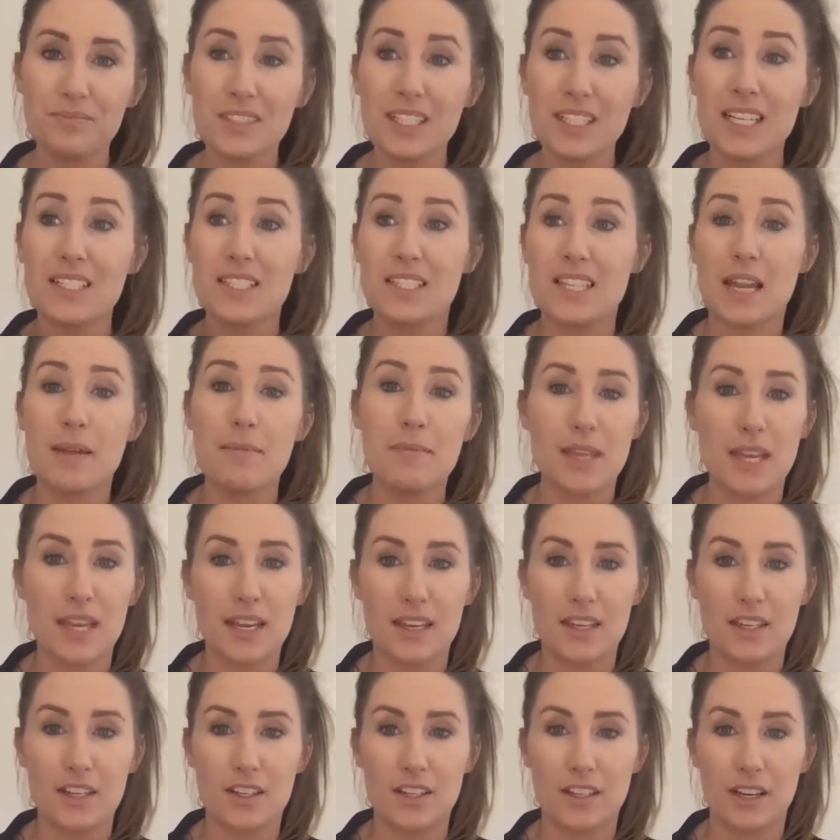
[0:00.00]
And same thing
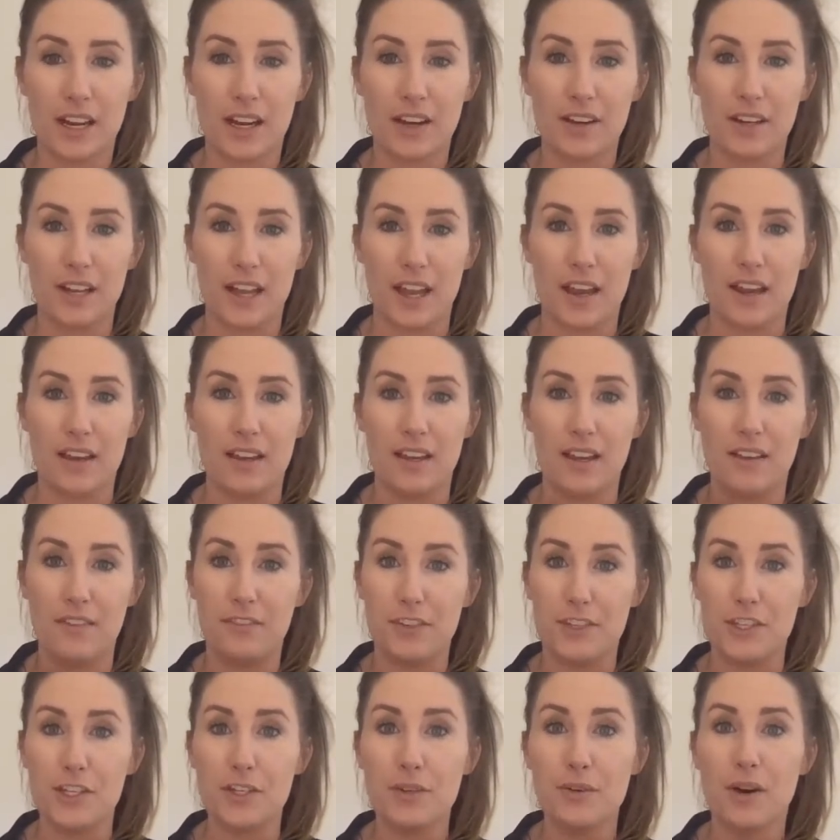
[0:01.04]
in your area. If
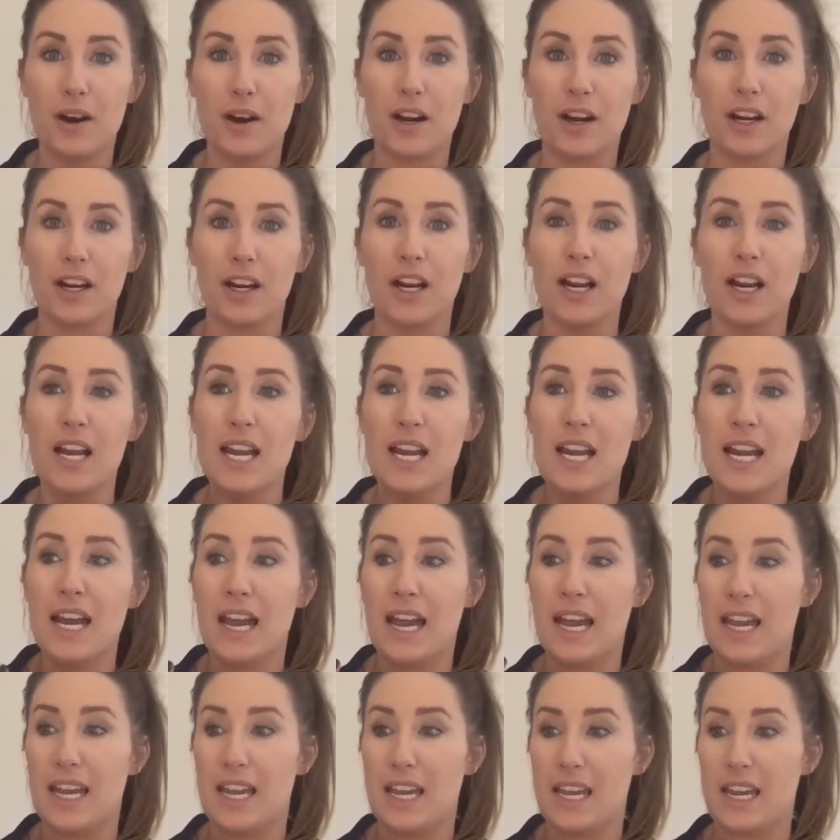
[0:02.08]
you are
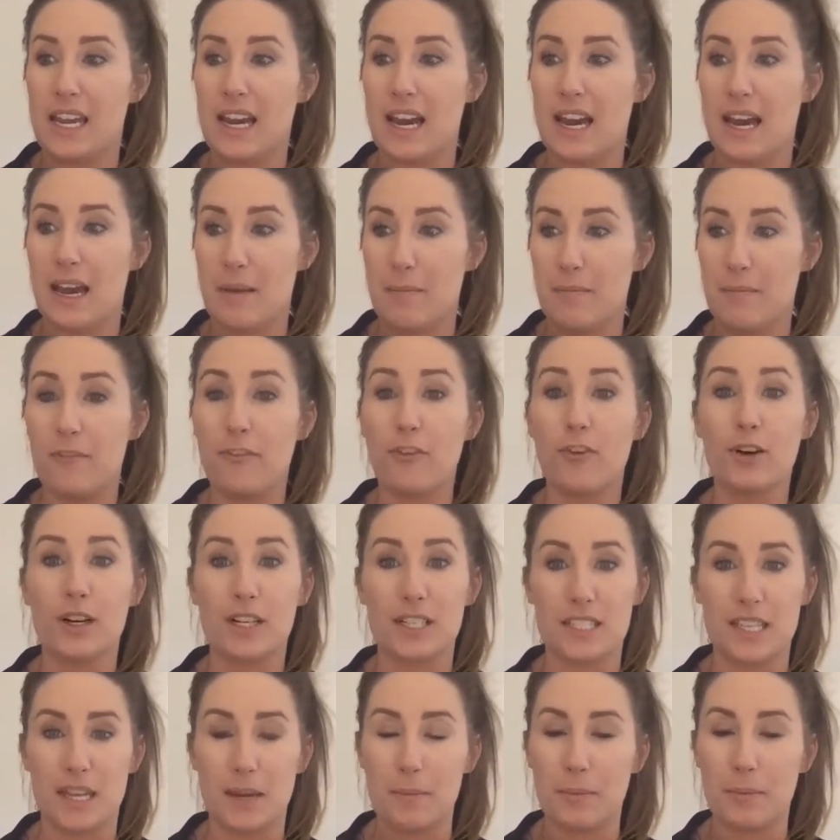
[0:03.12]
for
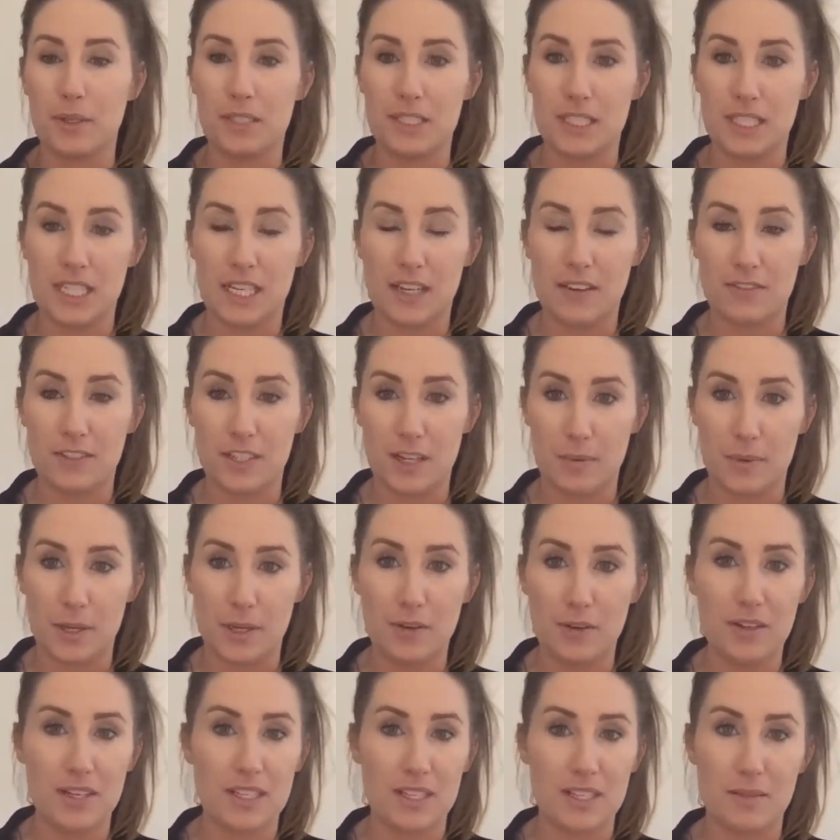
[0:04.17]
example,
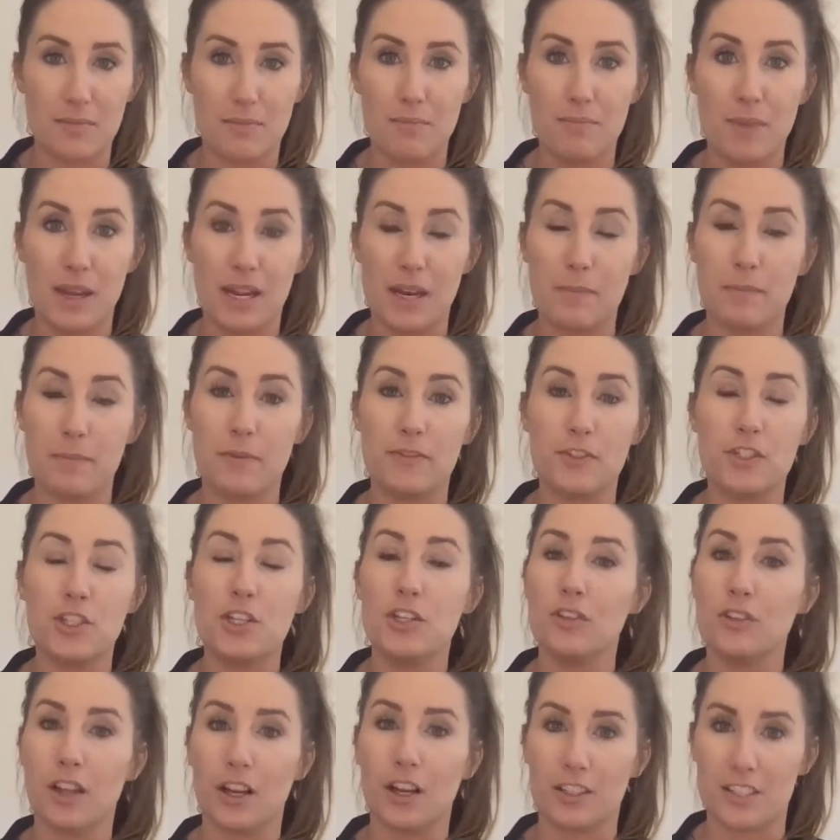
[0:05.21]
DFW is made up of
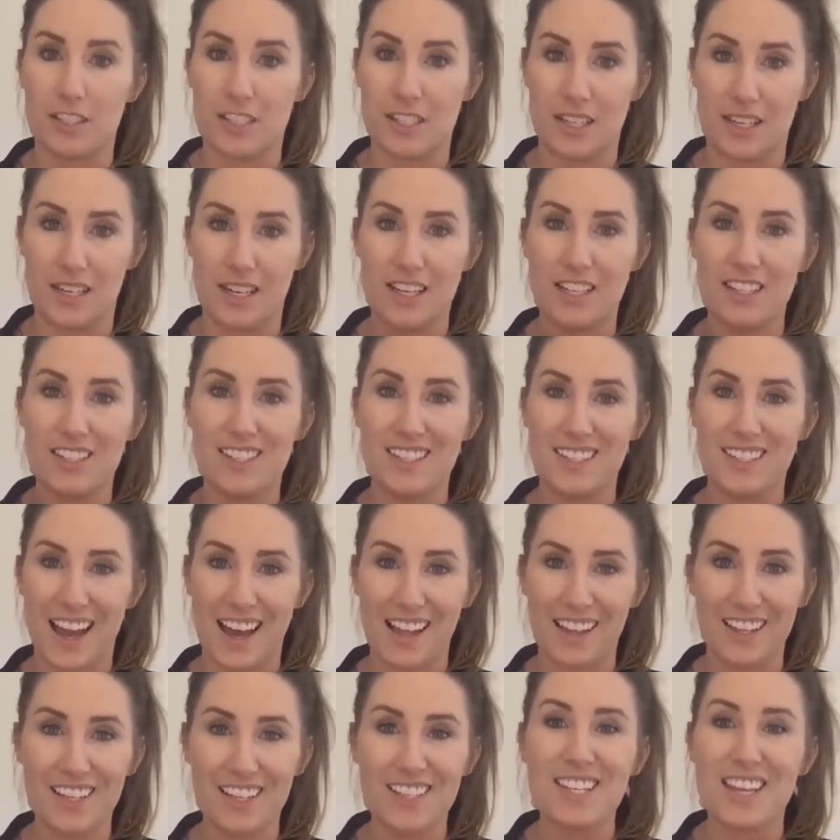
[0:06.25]
two large cities,
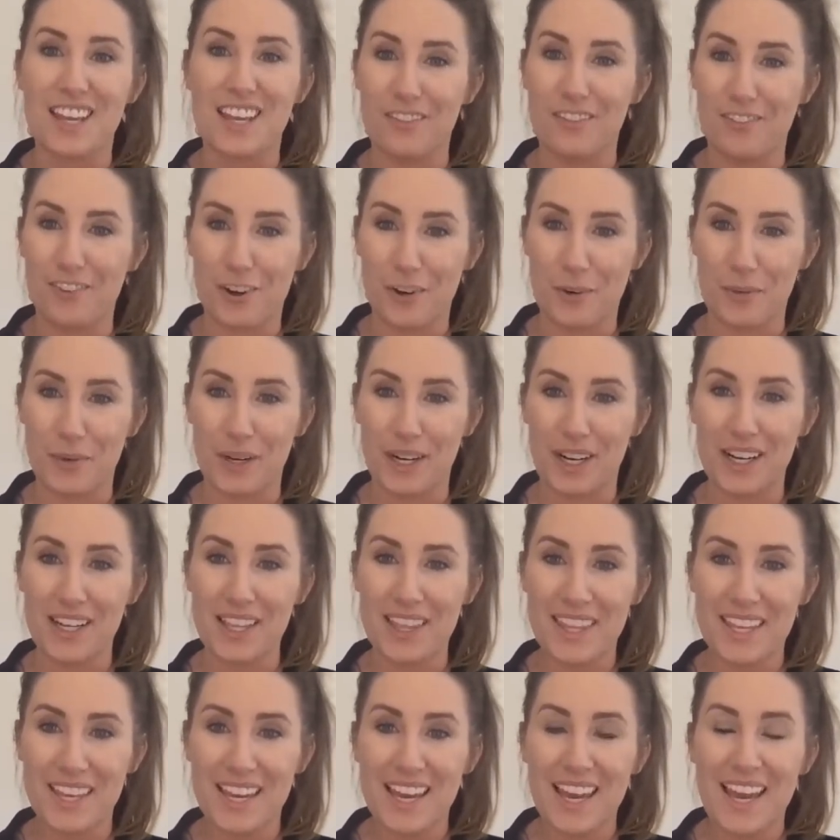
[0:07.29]
Dallas and Fort Worth.
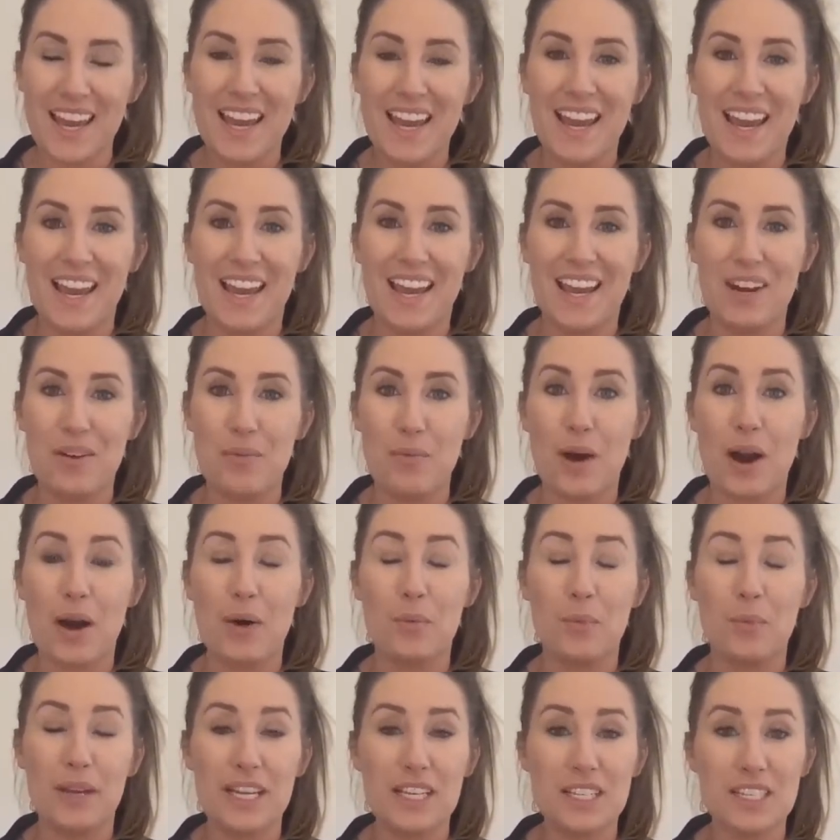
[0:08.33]
And
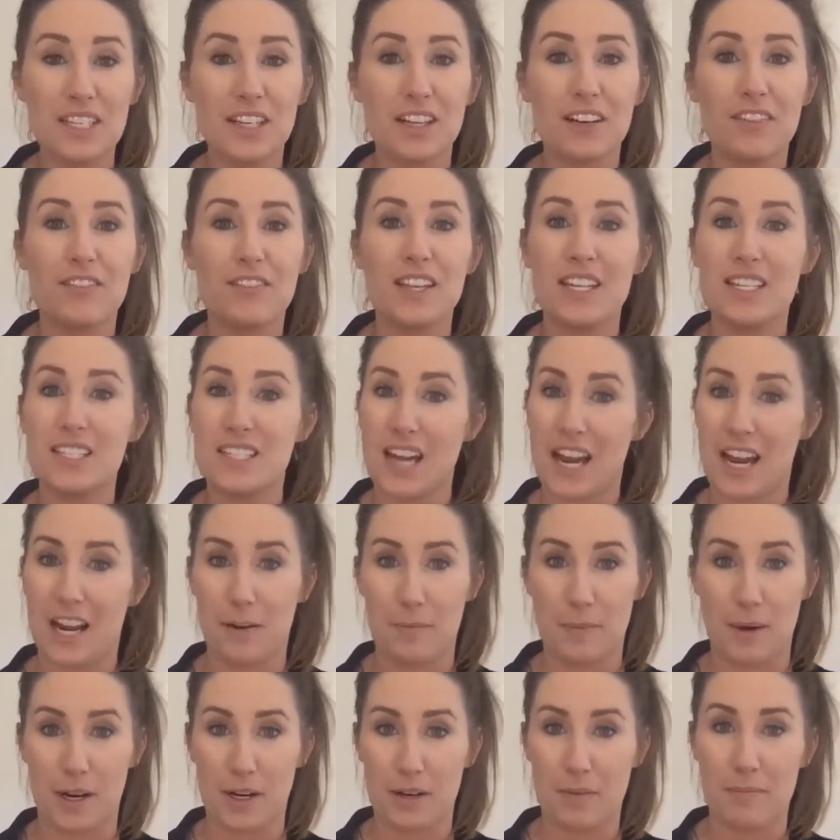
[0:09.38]
while we serve the
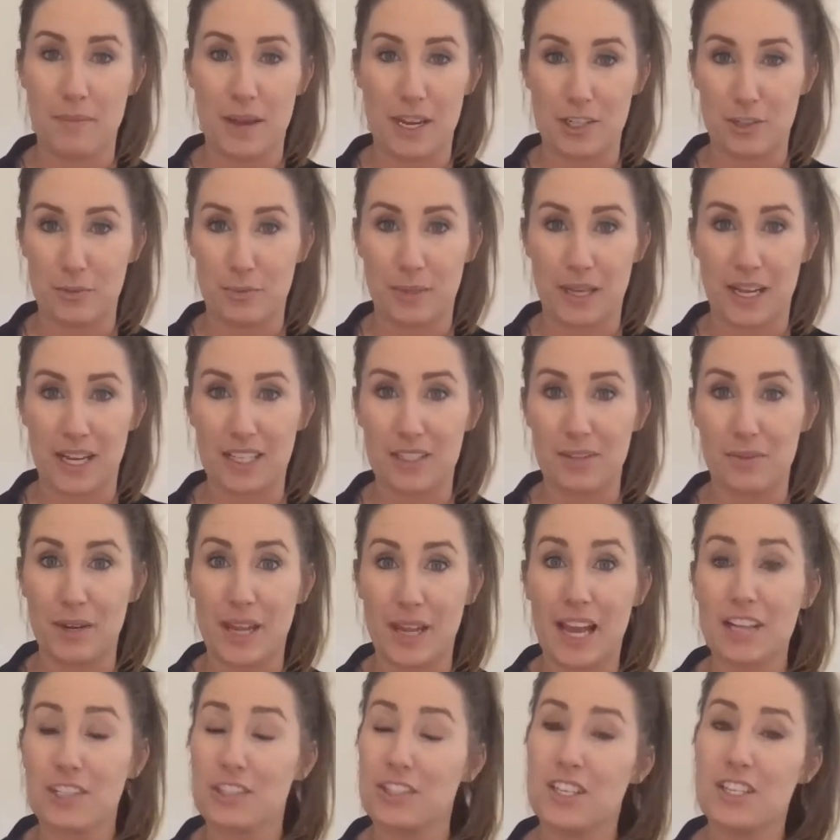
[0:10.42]
entire Metroplex, and we
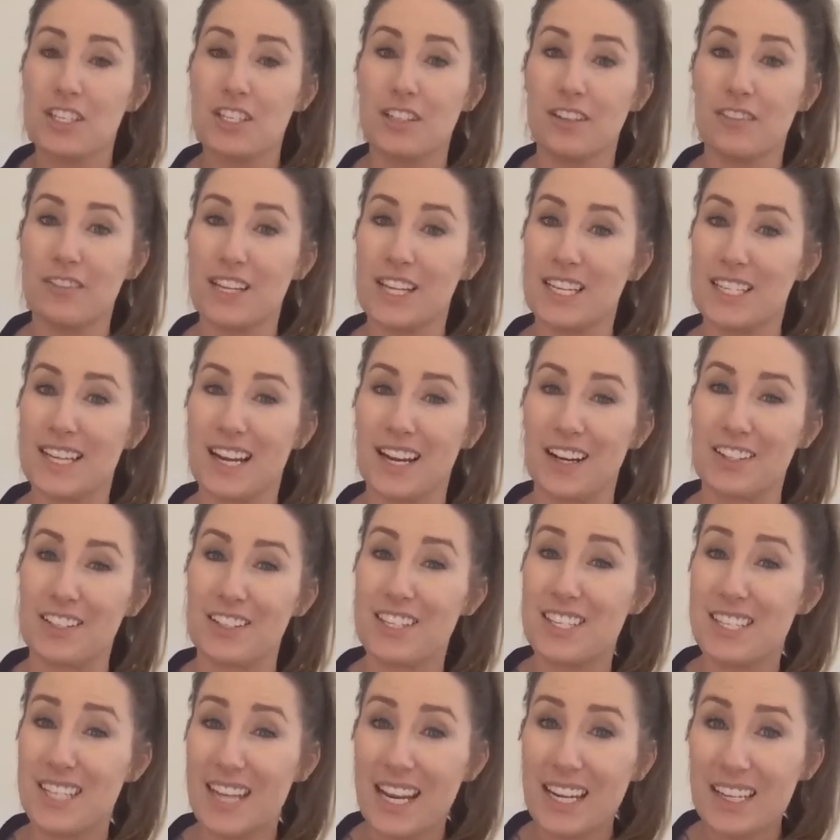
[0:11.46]
actually serve the entire
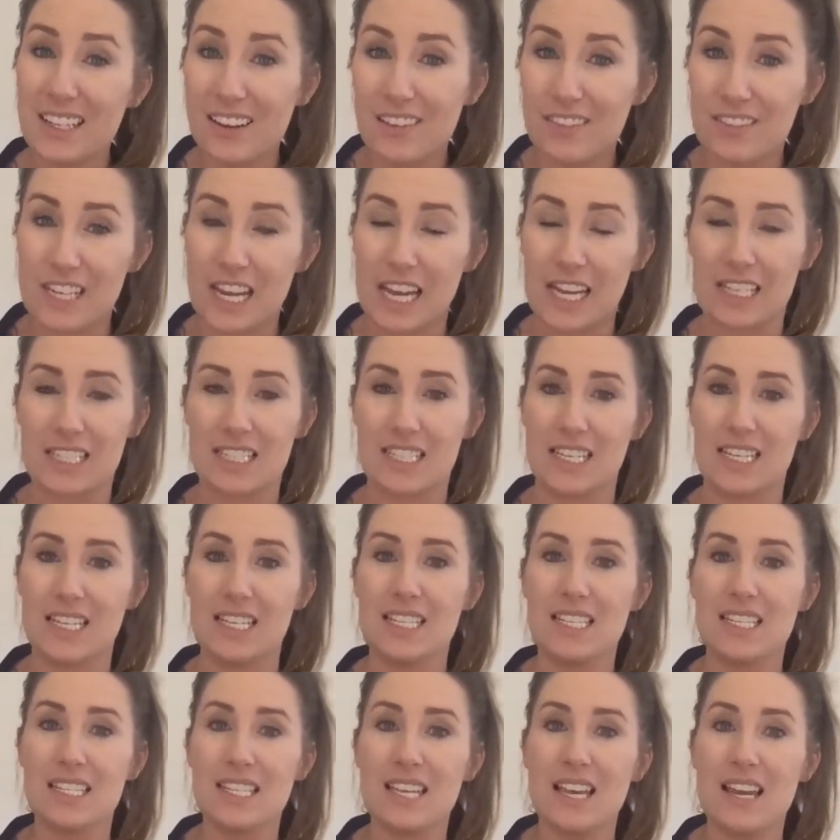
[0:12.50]
state of
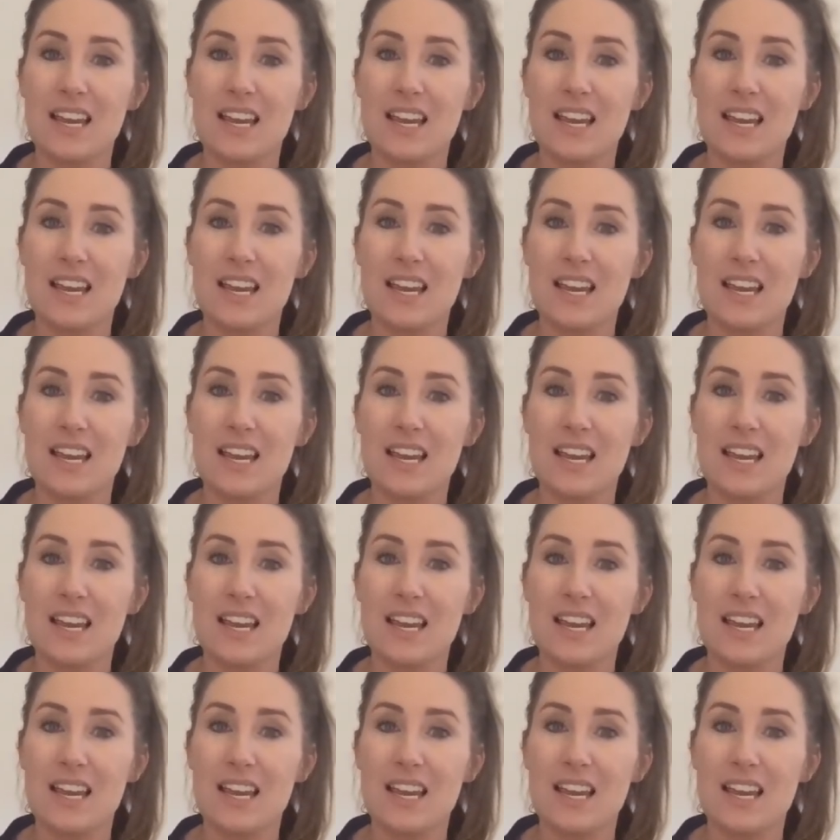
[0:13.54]
Texas,